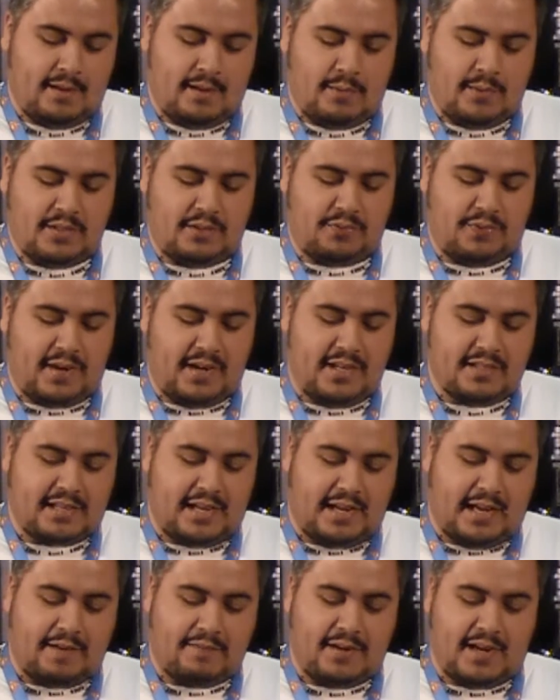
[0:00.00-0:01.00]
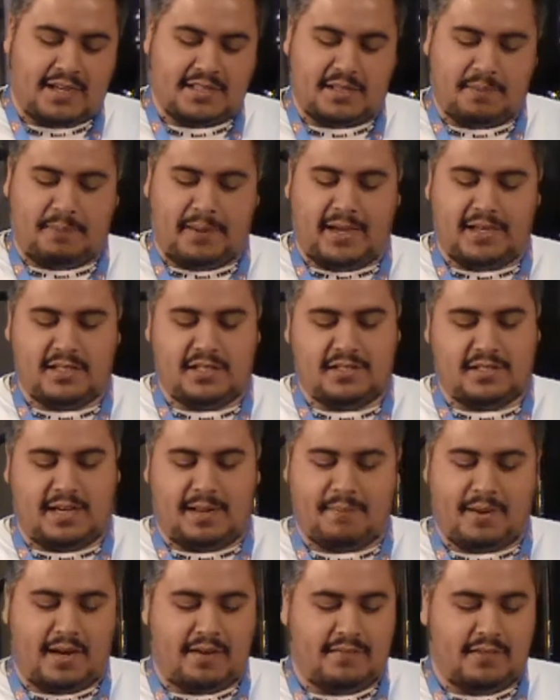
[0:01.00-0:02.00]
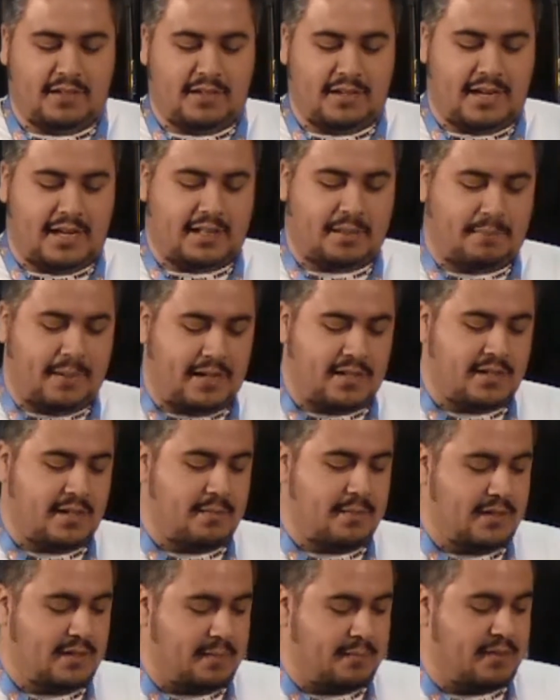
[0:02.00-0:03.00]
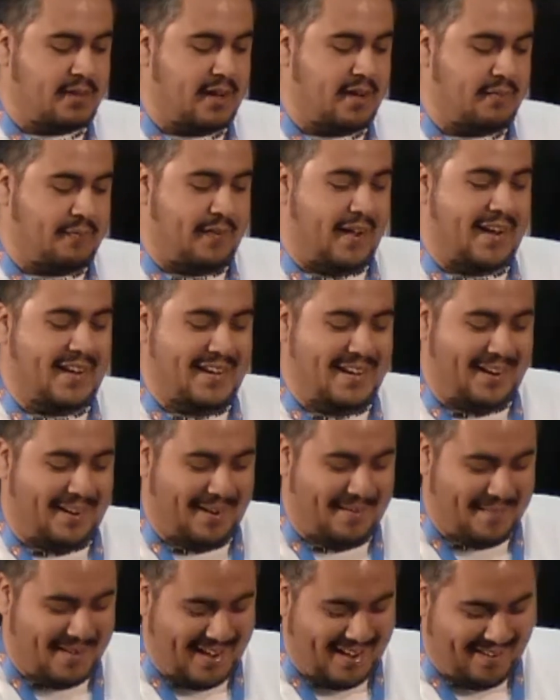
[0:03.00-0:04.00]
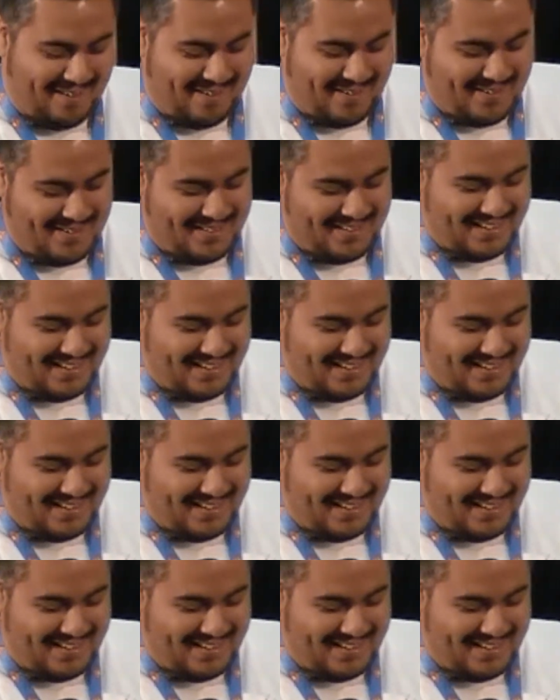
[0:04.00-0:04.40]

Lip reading: What's funny is I gave you guys the pages and I'm not even looking at the page numbers. I'm trying to find it on my own.